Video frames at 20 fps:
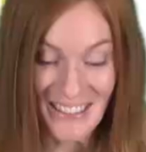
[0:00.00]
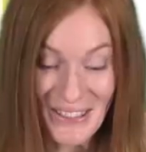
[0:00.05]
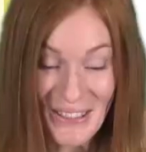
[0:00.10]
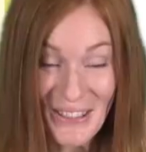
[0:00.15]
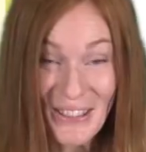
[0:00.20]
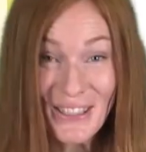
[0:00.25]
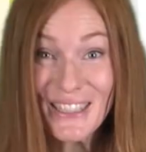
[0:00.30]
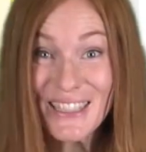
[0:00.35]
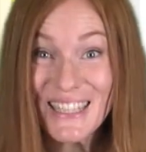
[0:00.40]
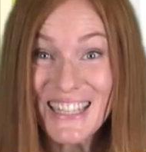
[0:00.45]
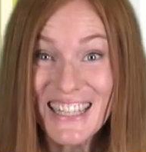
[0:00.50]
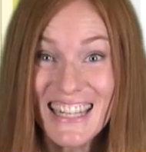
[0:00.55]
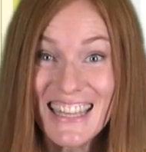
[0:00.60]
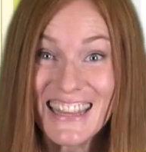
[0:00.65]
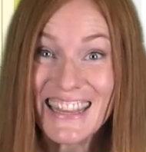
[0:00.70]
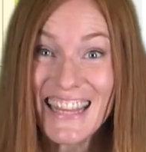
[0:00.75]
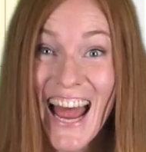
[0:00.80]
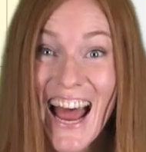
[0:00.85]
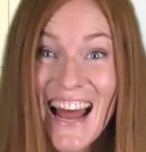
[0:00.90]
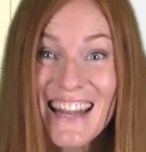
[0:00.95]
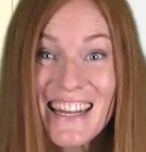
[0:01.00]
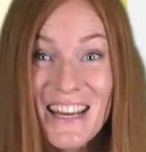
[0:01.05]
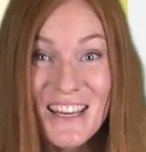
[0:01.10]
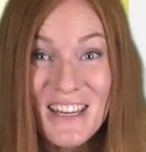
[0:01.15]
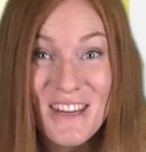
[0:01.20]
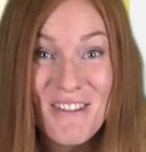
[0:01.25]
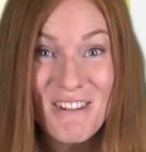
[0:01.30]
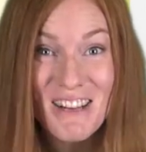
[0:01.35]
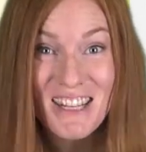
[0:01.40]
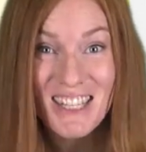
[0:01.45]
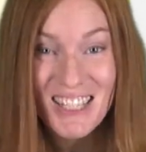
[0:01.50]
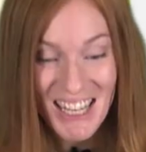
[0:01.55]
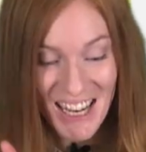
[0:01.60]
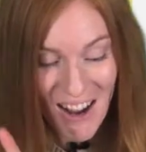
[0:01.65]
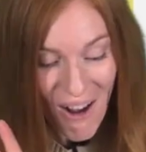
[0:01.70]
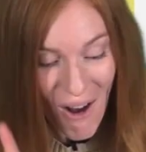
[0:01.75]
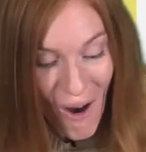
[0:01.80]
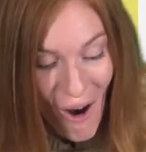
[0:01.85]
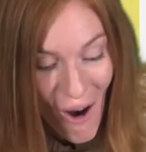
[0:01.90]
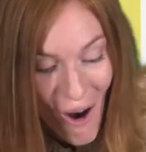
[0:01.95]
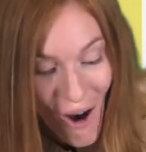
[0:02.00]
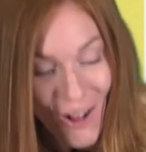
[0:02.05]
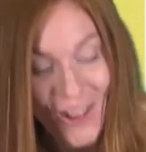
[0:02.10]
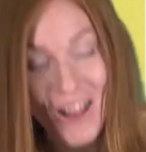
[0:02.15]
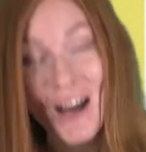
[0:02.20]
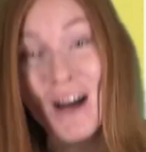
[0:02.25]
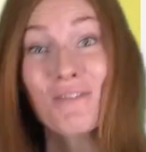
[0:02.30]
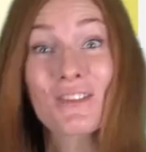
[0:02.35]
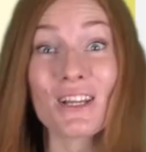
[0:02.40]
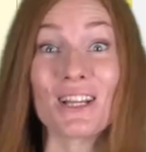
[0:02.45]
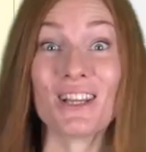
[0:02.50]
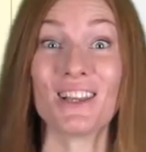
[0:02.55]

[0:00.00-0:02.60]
Ooh, look at that! You can see all of the